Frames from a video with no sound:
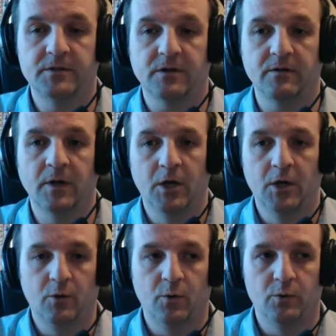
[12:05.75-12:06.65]
So
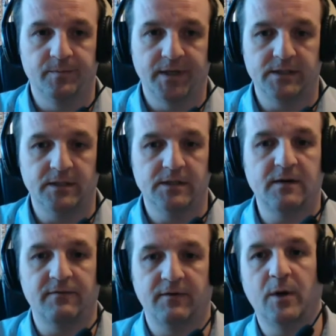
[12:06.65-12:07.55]
automated is
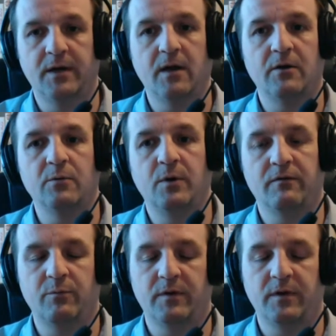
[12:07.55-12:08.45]
definitely a way to go
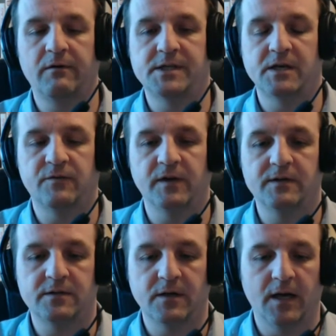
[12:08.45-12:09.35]
with the RSS
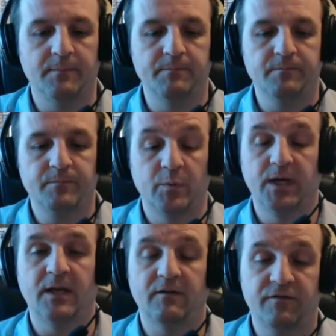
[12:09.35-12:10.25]
feeds. But we
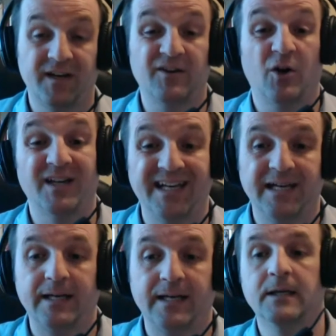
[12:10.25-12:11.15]
need that feed
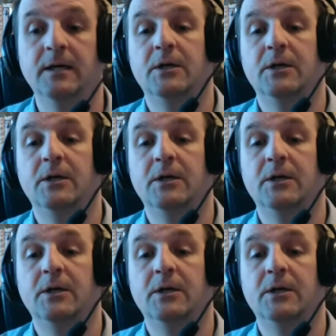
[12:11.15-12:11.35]
ideally.